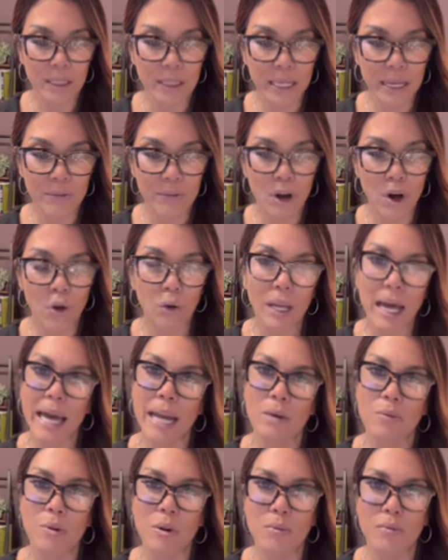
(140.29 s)
give a whole lot
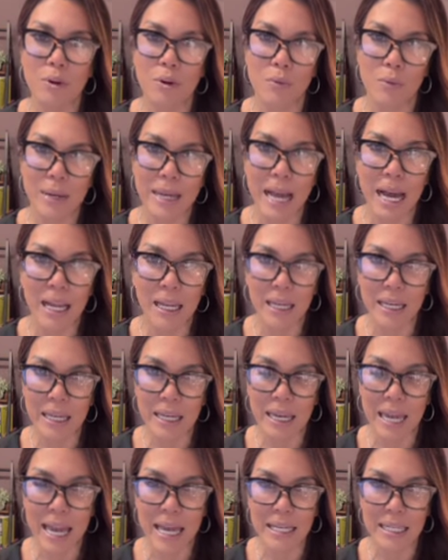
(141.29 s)
of room for
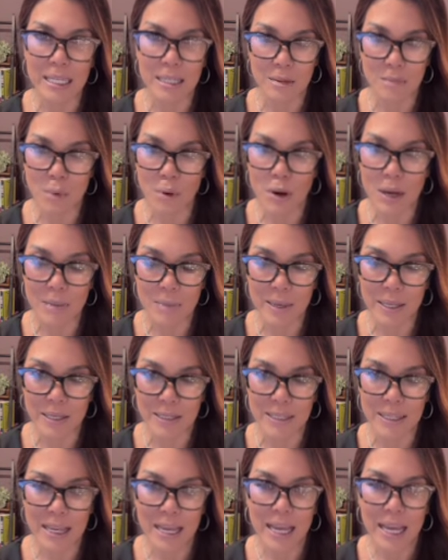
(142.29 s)
reality and
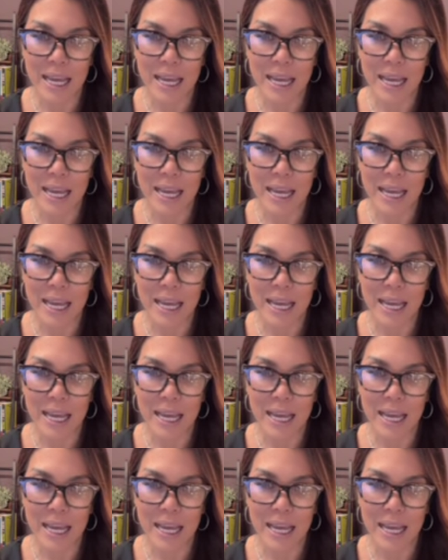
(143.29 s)
disappointments.